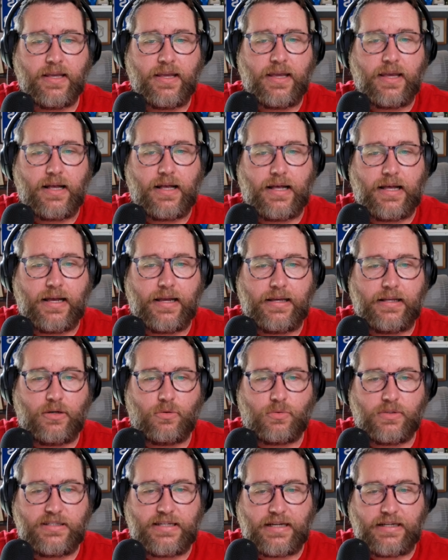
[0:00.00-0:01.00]
and it
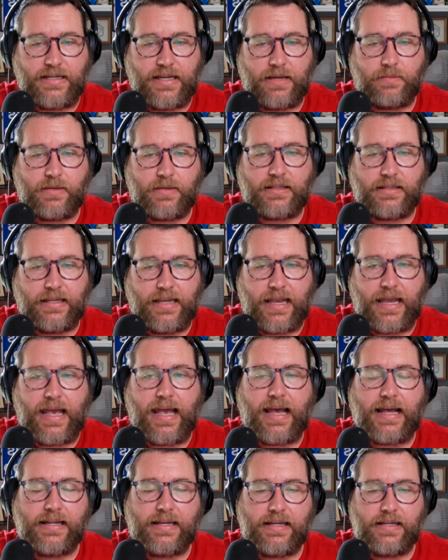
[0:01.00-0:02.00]
will dynamically
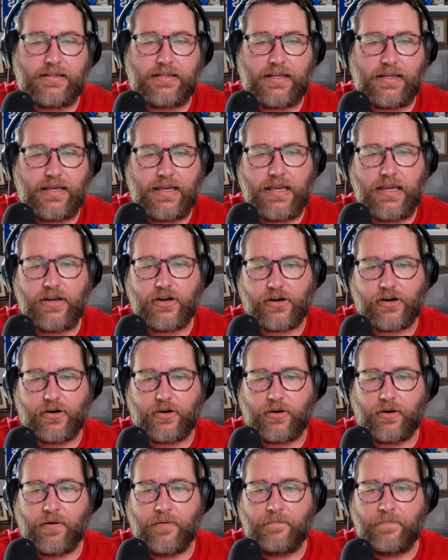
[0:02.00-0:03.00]
add it
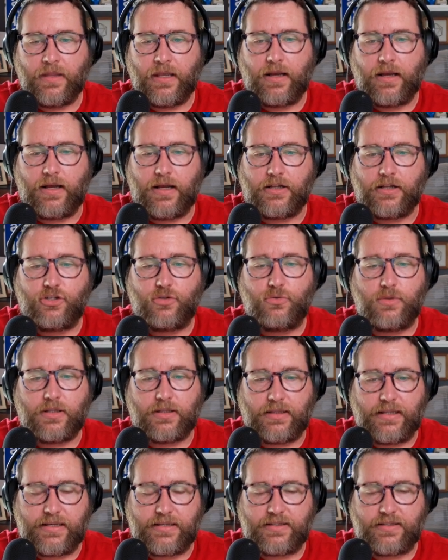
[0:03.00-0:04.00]
here to the
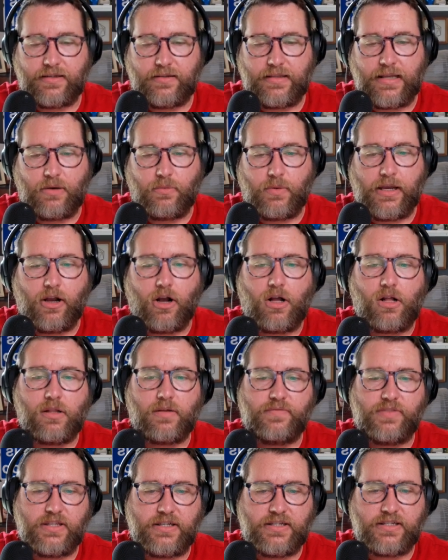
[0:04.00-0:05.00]
list. That way, all
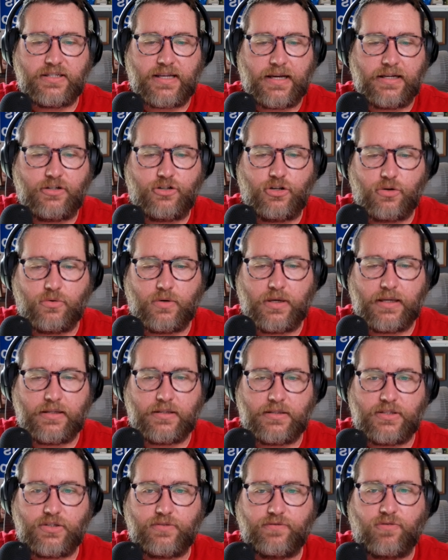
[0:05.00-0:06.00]
of the design
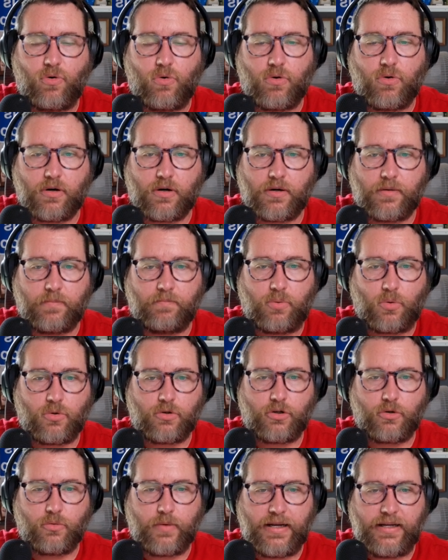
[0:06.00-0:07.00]
tokens for
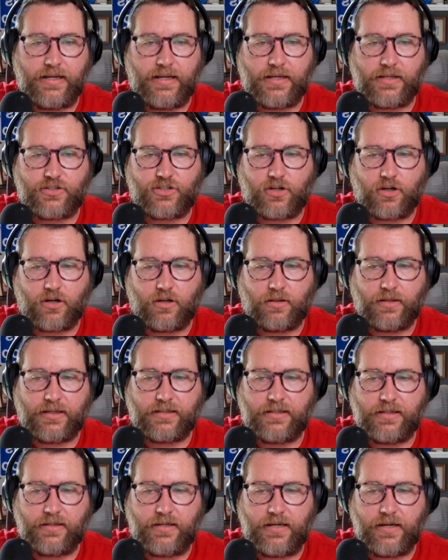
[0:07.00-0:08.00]
border radius are
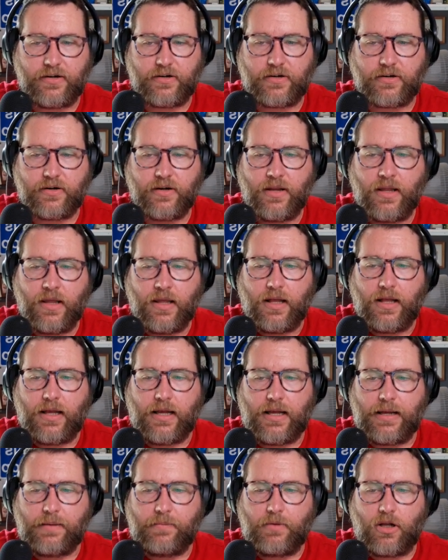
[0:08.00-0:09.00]
collected here.
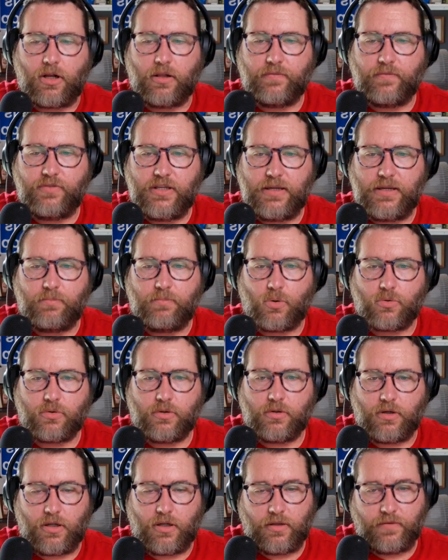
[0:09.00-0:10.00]
All of
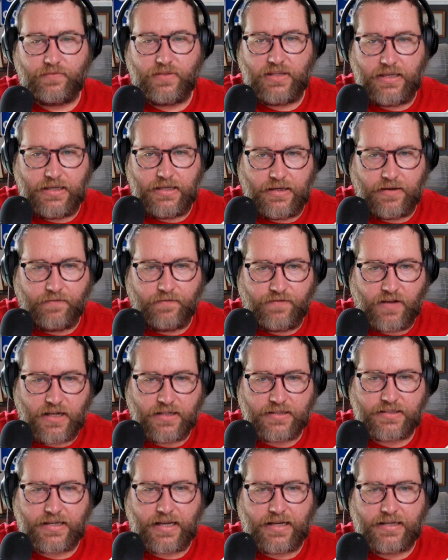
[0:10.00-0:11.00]
the
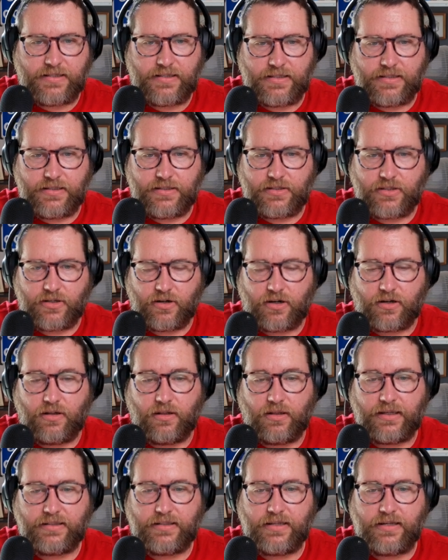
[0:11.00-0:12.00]
font sizes are
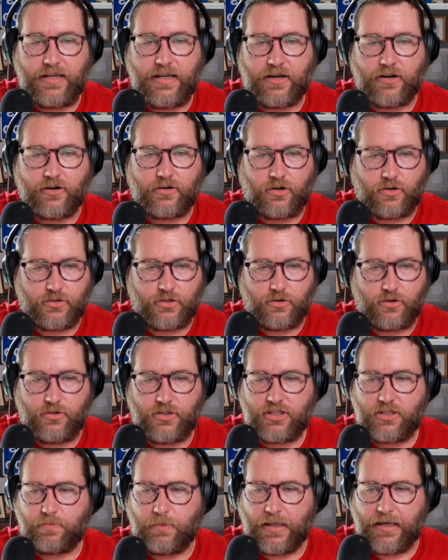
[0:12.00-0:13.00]
collected here and also
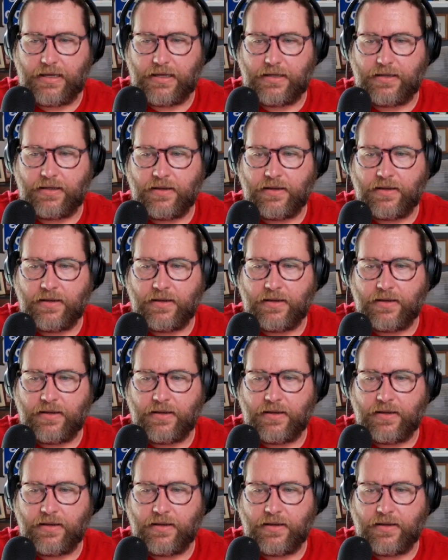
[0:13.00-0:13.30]
displayed.